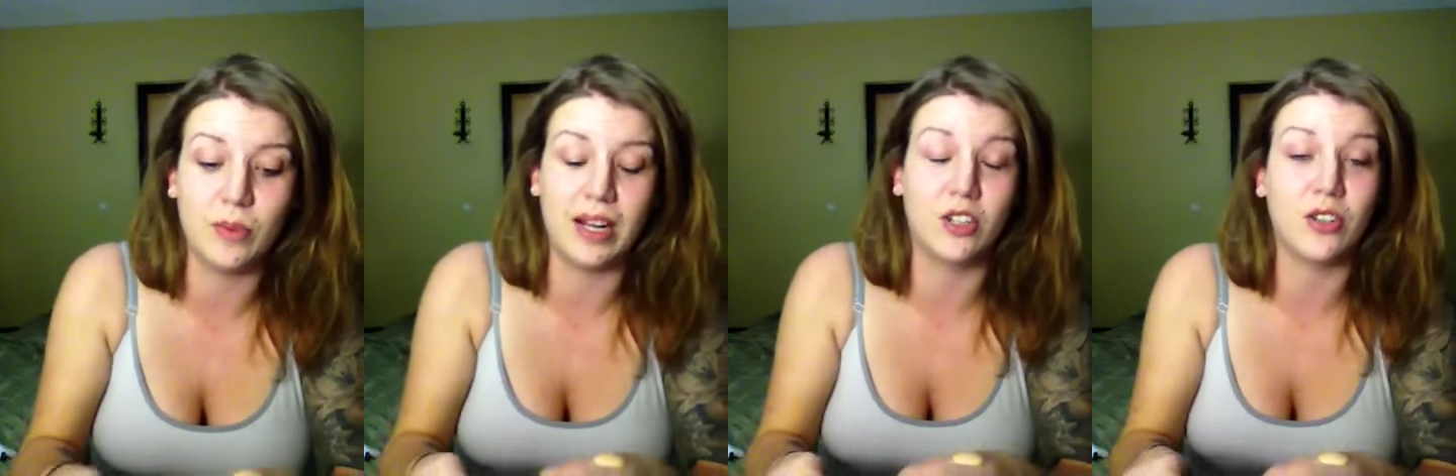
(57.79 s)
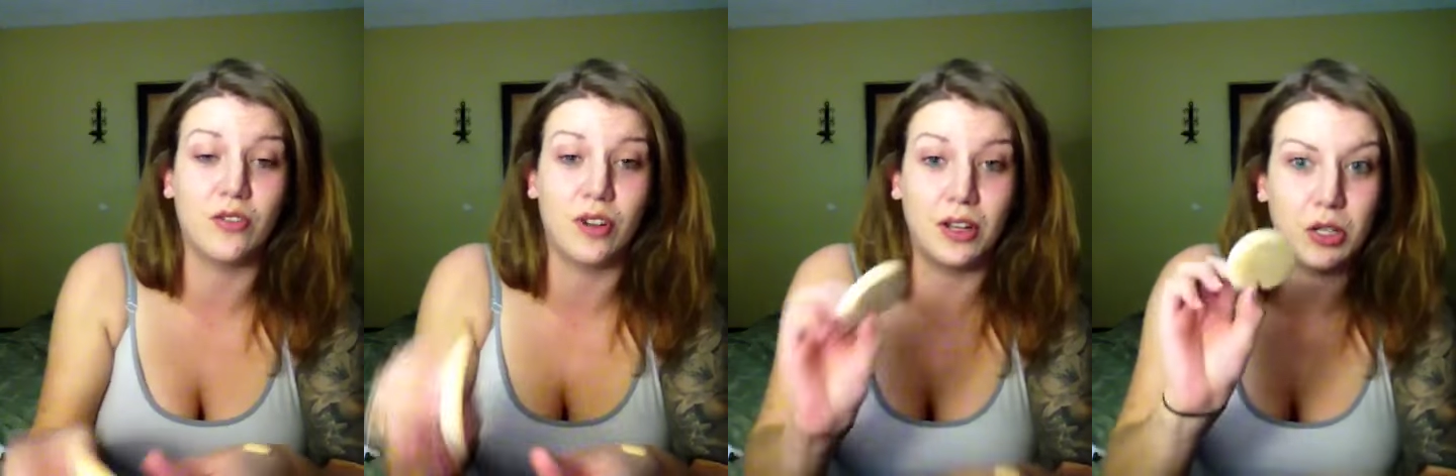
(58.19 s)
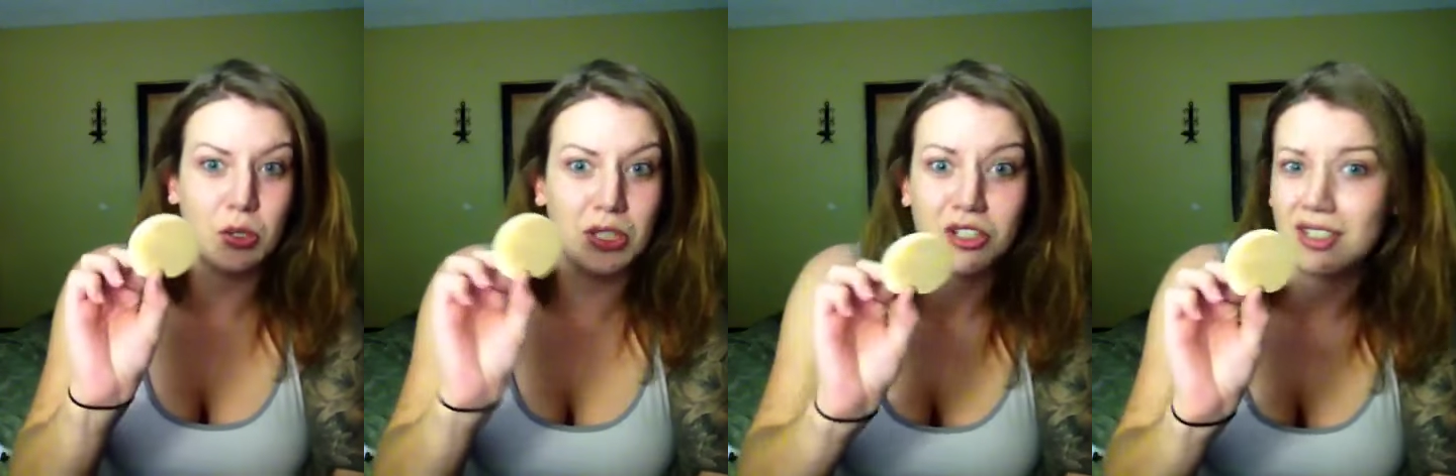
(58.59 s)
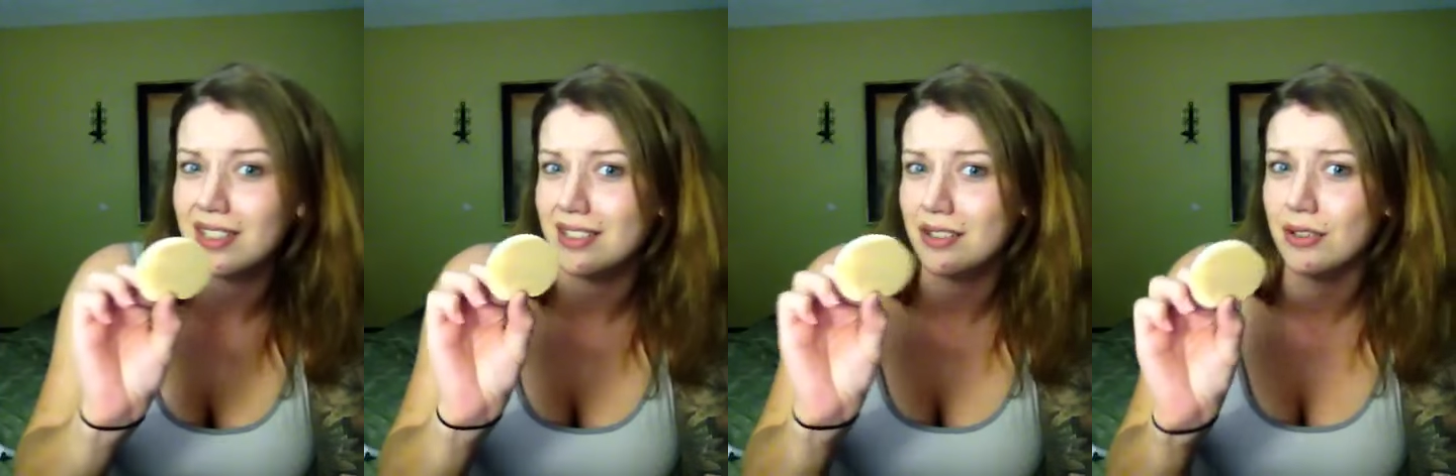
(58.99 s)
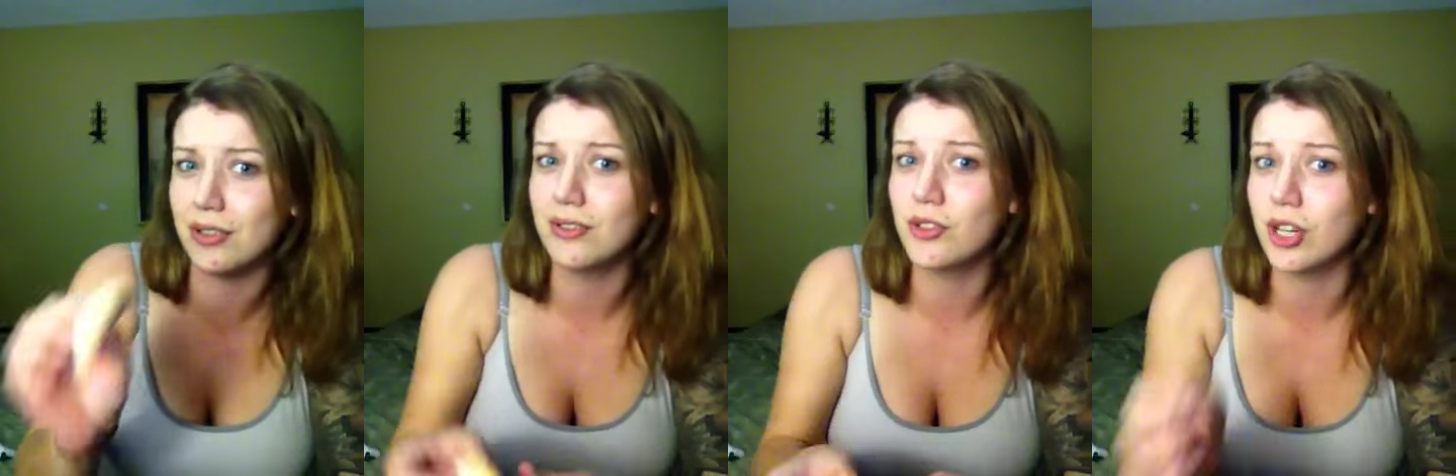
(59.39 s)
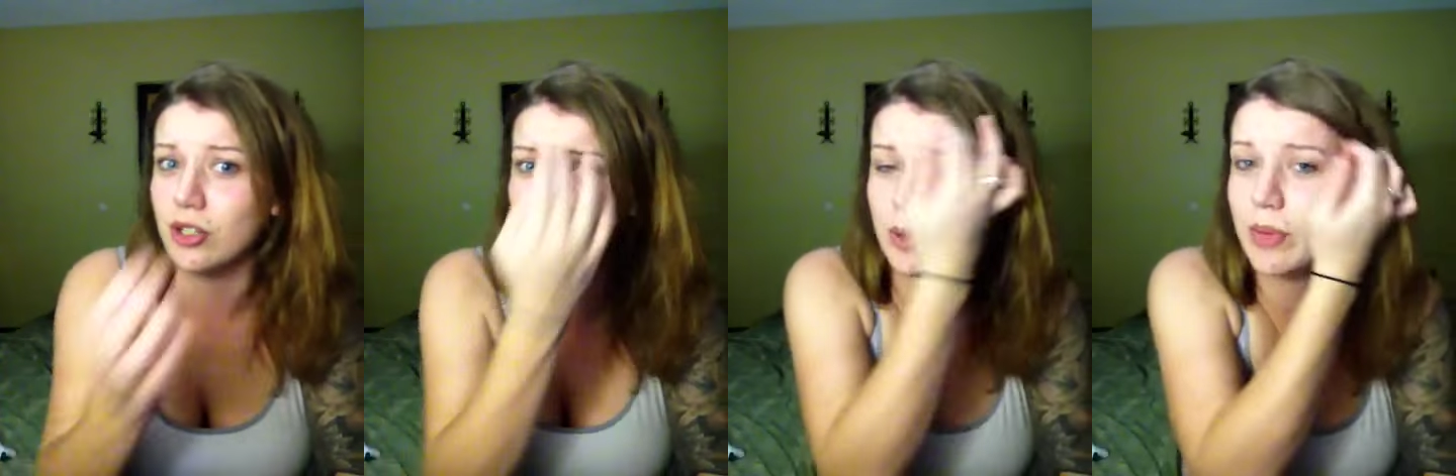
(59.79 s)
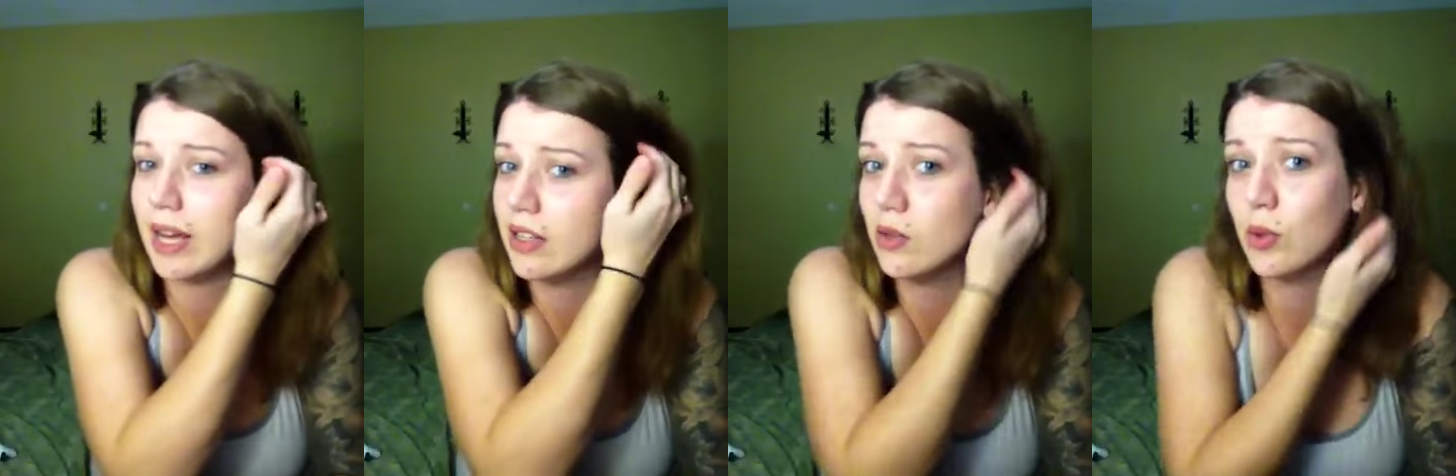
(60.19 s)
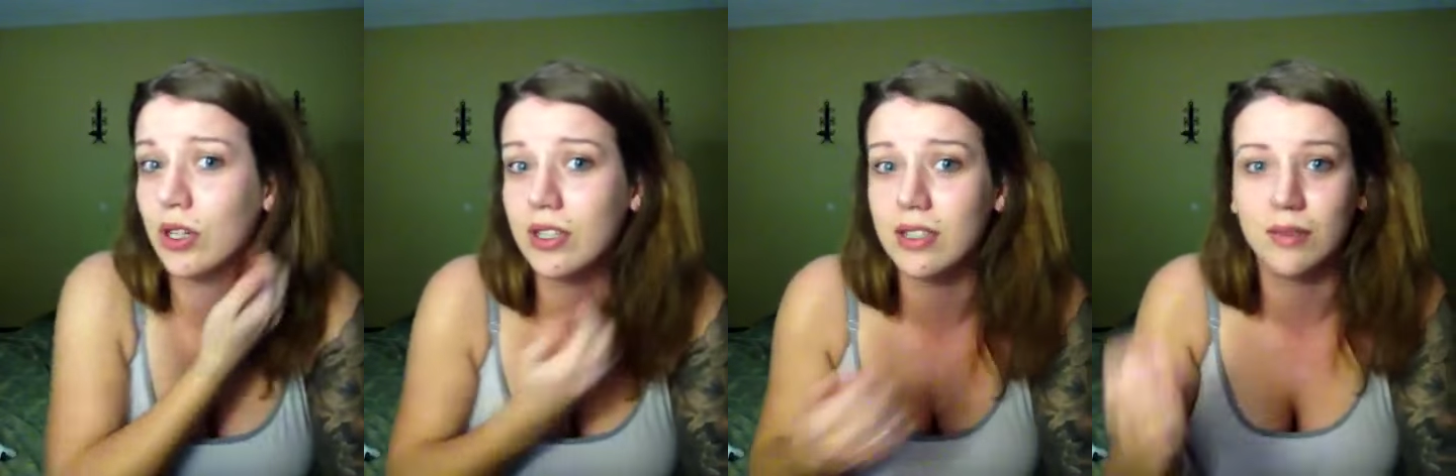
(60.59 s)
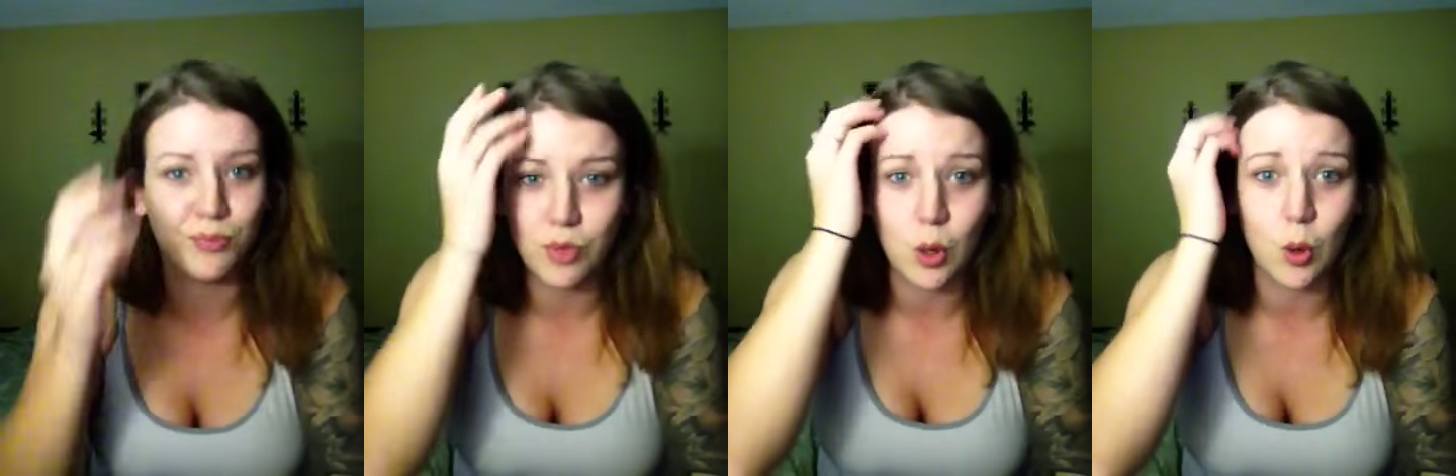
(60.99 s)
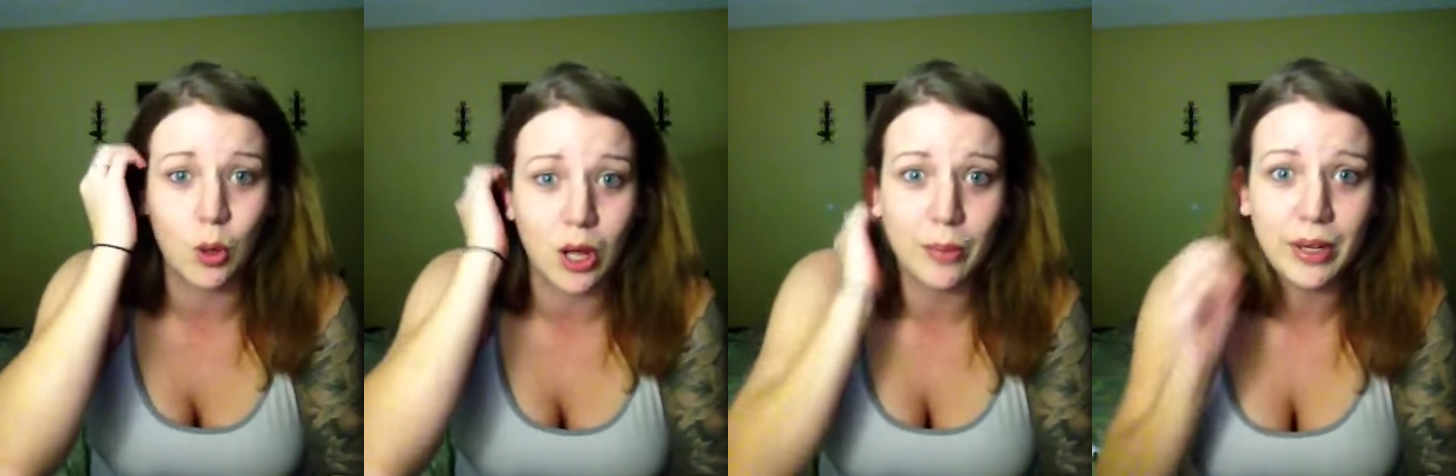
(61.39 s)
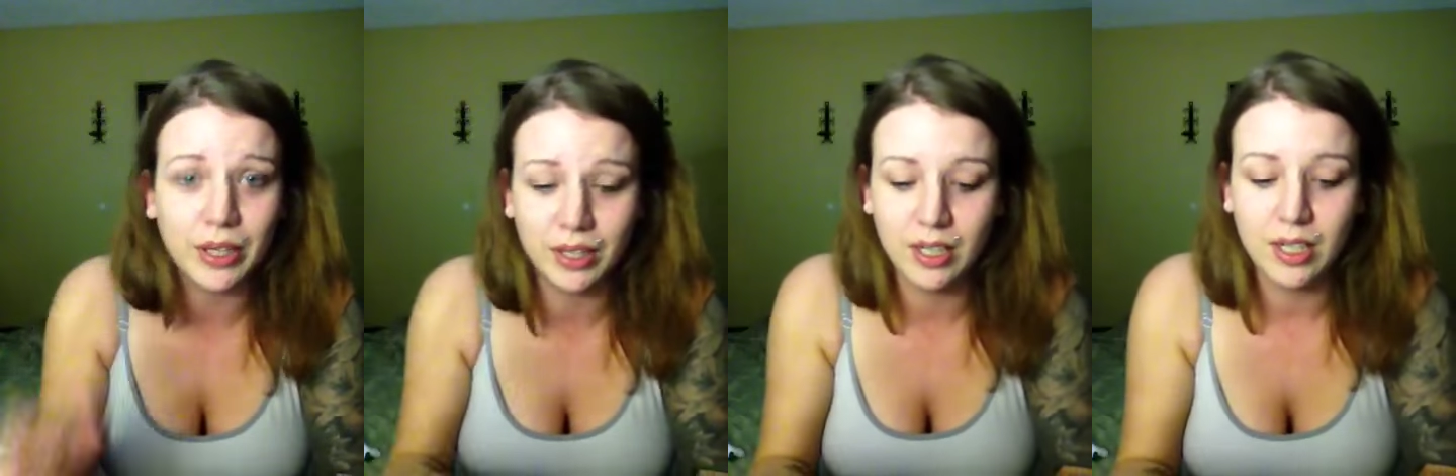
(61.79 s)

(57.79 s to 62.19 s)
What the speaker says: but I actually find using just these little drugstore pads works a whole lot better.